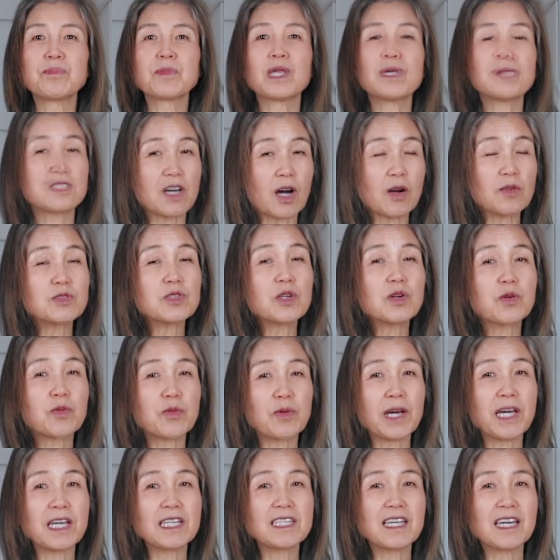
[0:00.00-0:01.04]
It's also
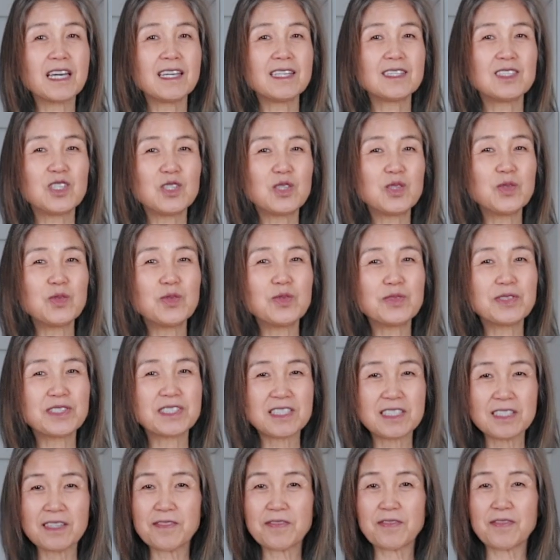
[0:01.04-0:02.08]
great to do
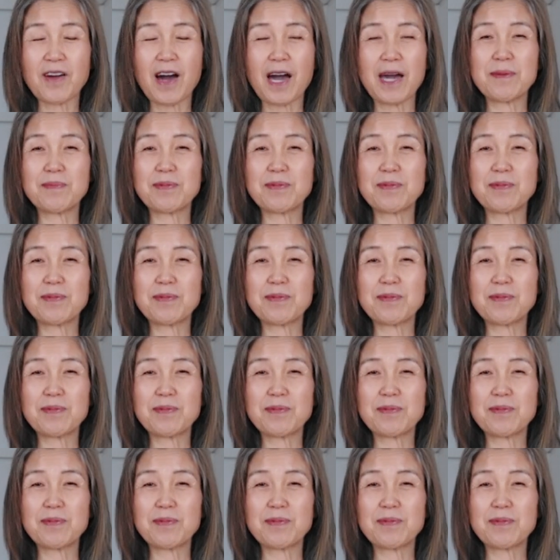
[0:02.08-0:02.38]
stir fry